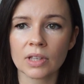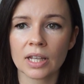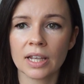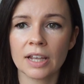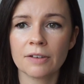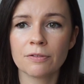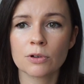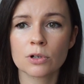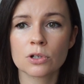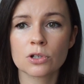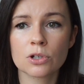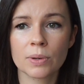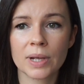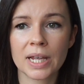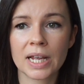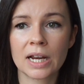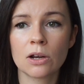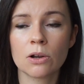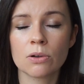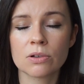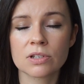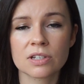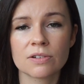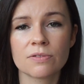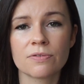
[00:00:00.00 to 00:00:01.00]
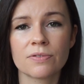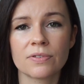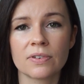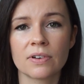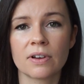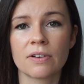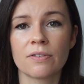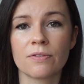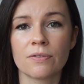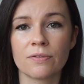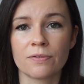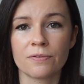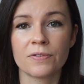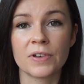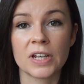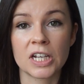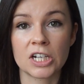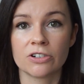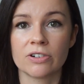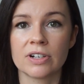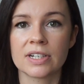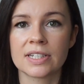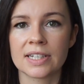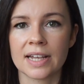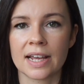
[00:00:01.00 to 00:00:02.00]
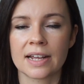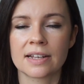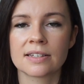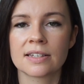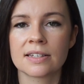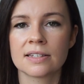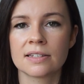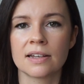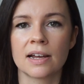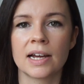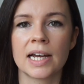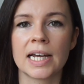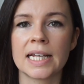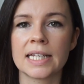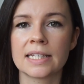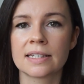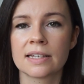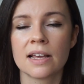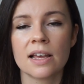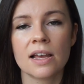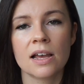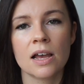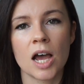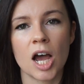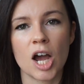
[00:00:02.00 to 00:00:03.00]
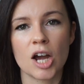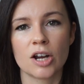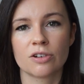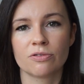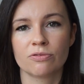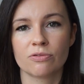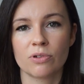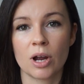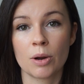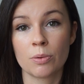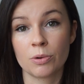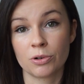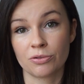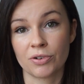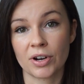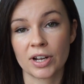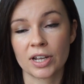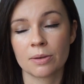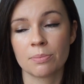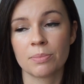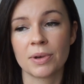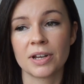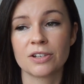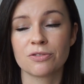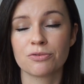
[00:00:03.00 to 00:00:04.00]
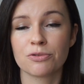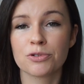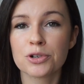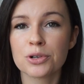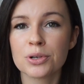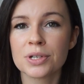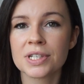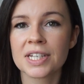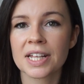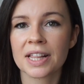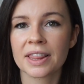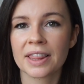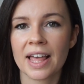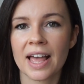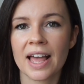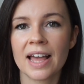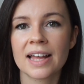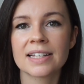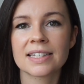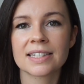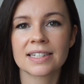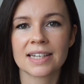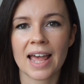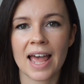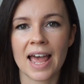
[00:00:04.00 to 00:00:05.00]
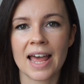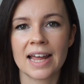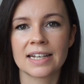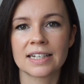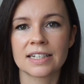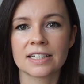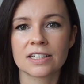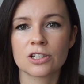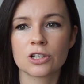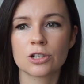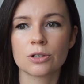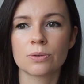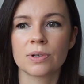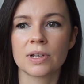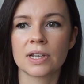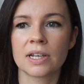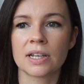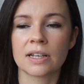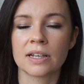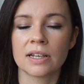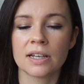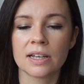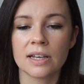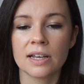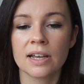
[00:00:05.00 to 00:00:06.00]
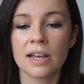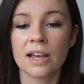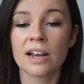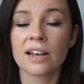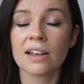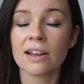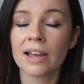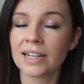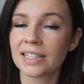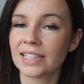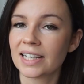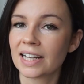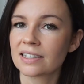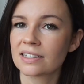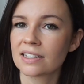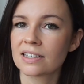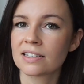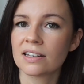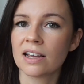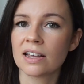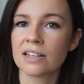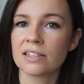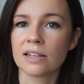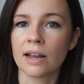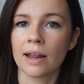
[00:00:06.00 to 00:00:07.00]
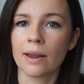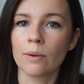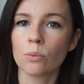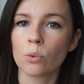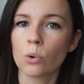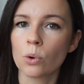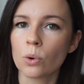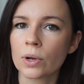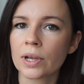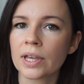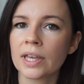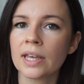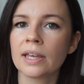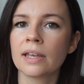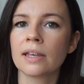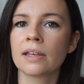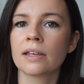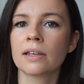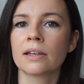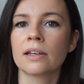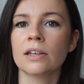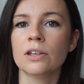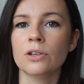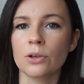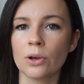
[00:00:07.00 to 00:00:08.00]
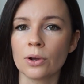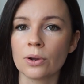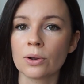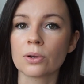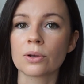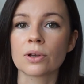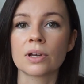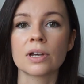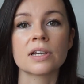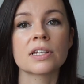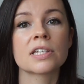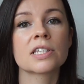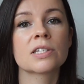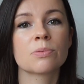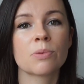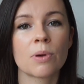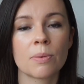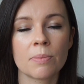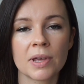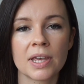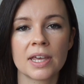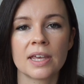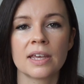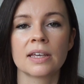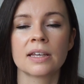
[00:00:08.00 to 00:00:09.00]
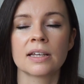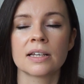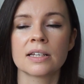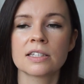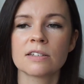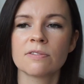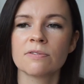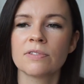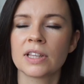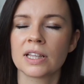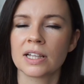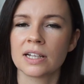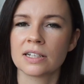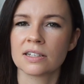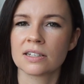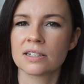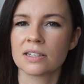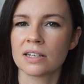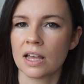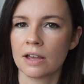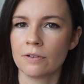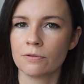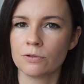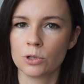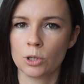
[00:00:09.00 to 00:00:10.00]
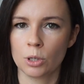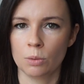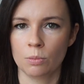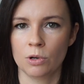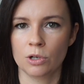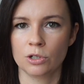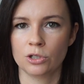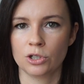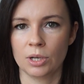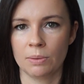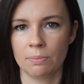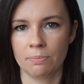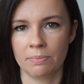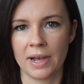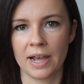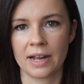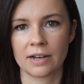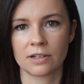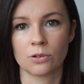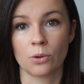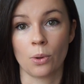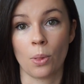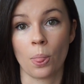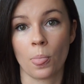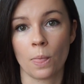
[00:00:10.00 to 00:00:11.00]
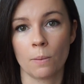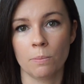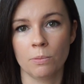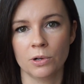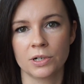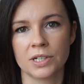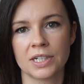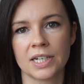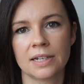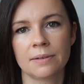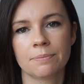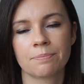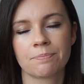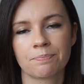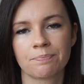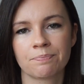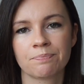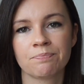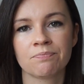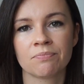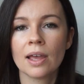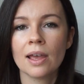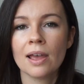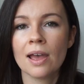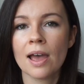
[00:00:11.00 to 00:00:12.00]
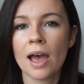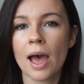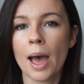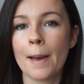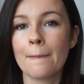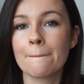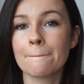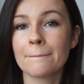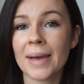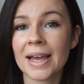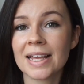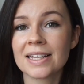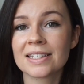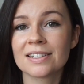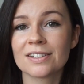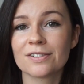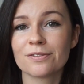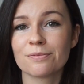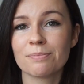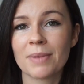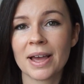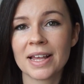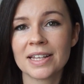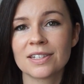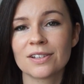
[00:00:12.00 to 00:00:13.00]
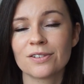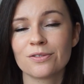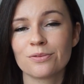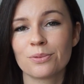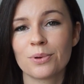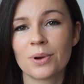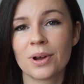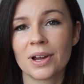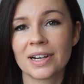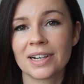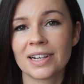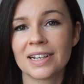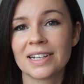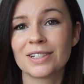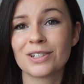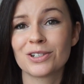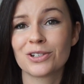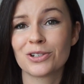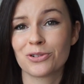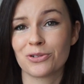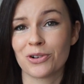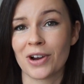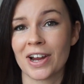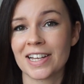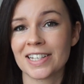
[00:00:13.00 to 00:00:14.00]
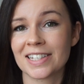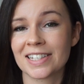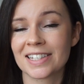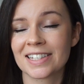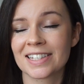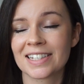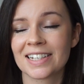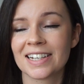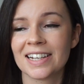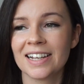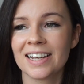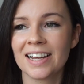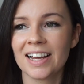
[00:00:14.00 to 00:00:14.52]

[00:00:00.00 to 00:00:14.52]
if you're doing lots of vigorous exercise, I would recommend reducing that and doing light exercise like walking, yoga, swimming, something that doesn't have too much impact on the body. A massive one is stress.